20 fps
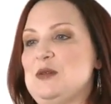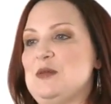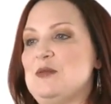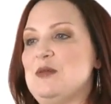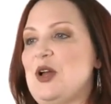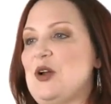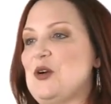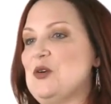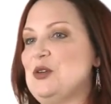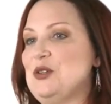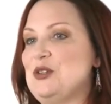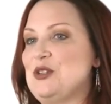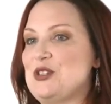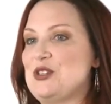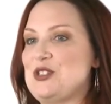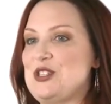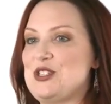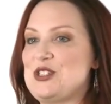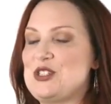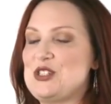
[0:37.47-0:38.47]
My older
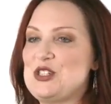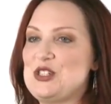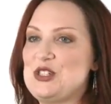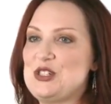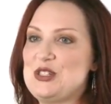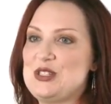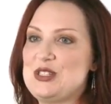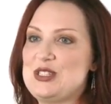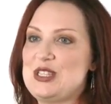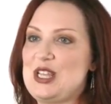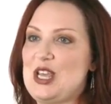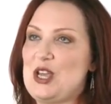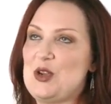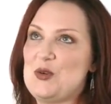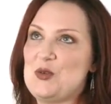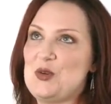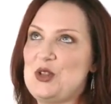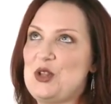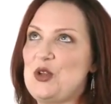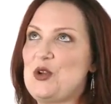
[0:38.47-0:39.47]
sisters, they
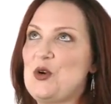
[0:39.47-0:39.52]
were the